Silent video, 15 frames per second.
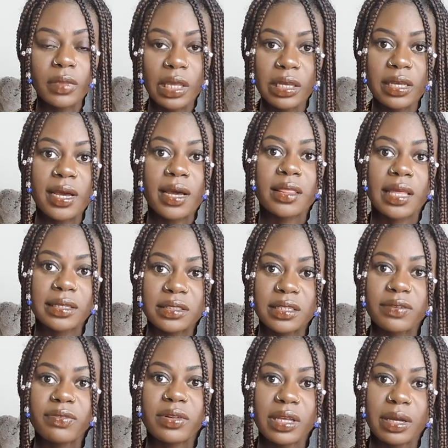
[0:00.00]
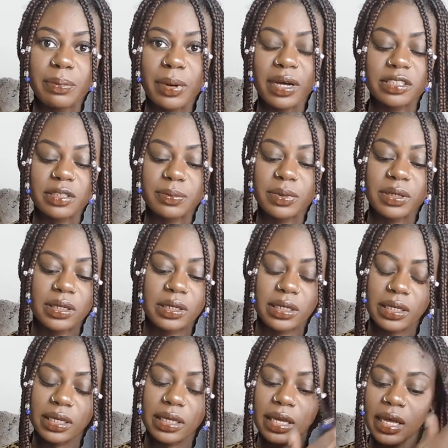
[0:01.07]
Yeah, that's definitely a
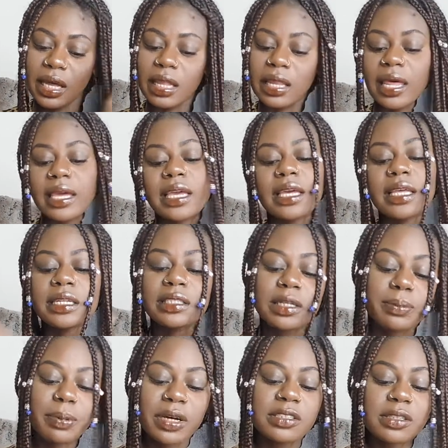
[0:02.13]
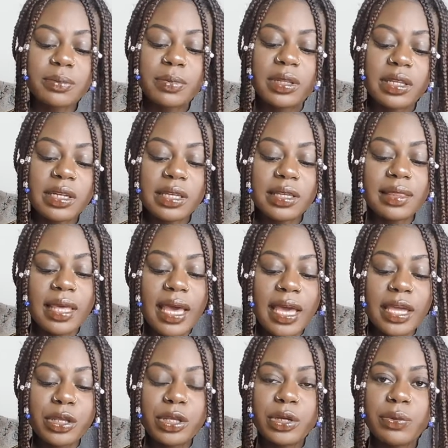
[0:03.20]
possibility. Like, it is a possibility
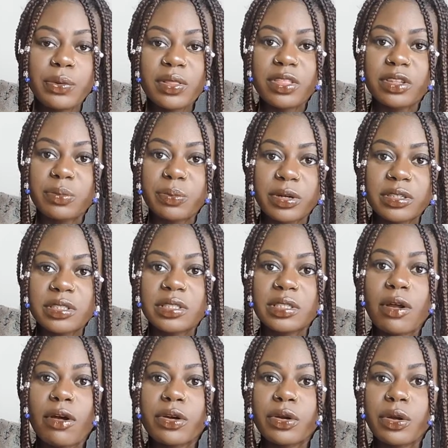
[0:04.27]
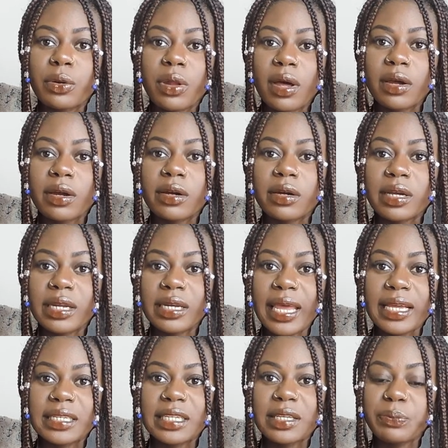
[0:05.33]
that you and this person are no longer
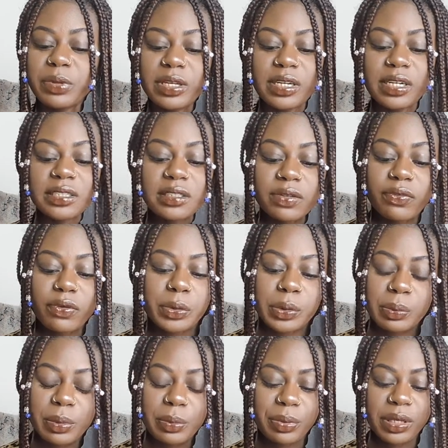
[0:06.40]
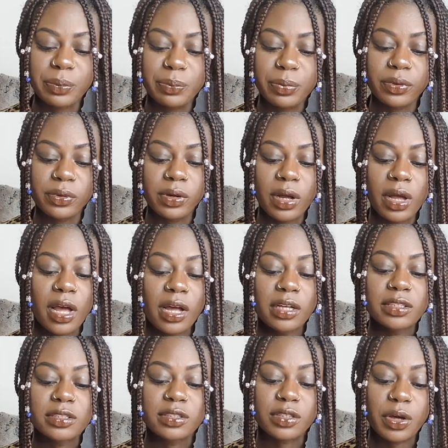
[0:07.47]
connecting because of a group of people.
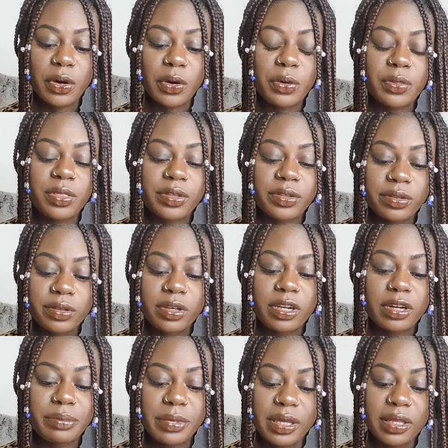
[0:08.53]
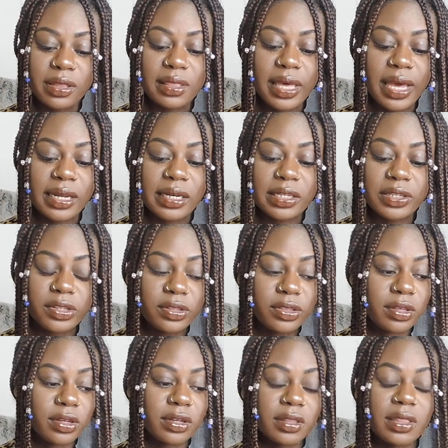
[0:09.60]
So this could mean that
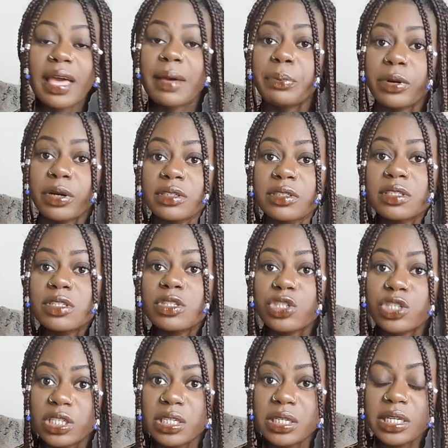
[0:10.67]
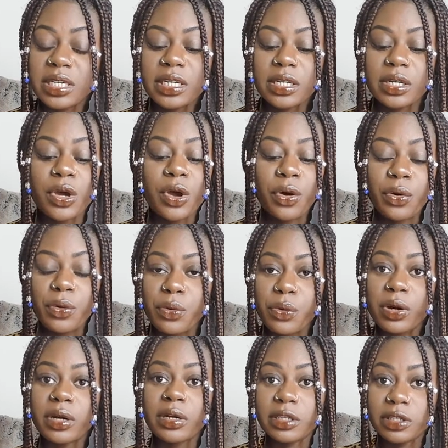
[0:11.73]
either that person cheated,
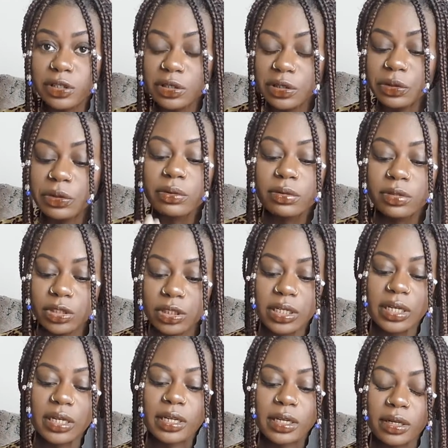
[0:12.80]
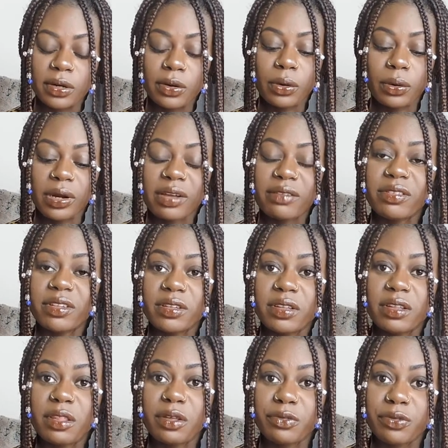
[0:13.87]
or you cheated, or if this
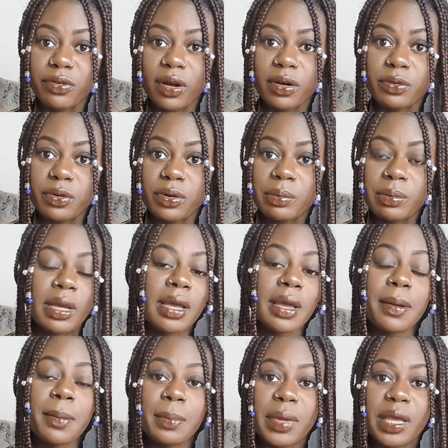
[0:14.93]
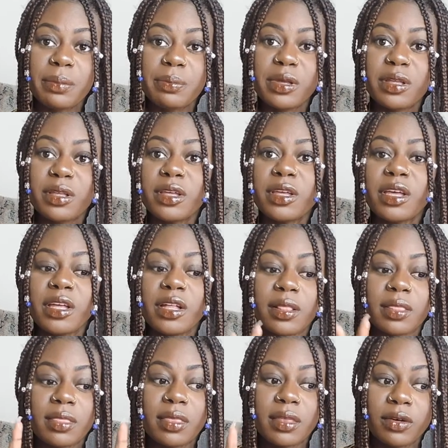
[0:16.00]
is a friend group, maybe
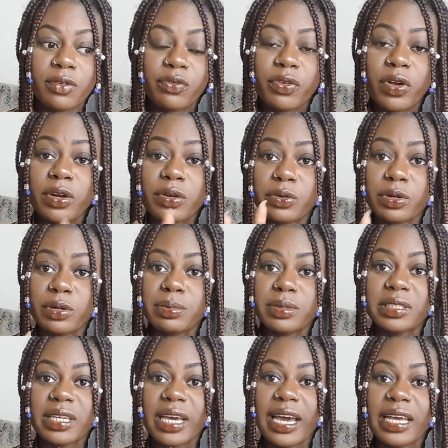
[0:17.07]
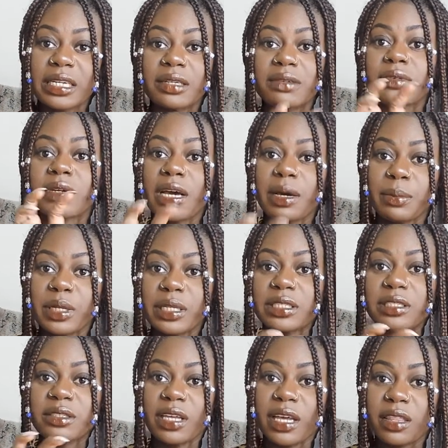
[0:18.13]
the friend group is kind of coming
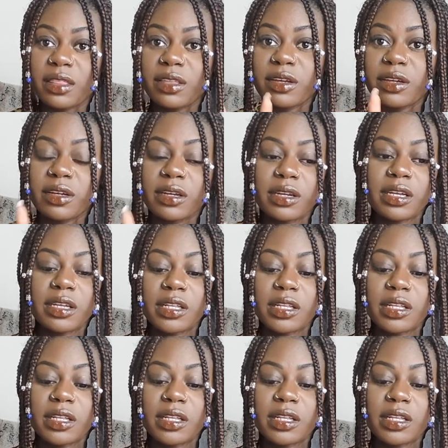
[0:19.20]
together.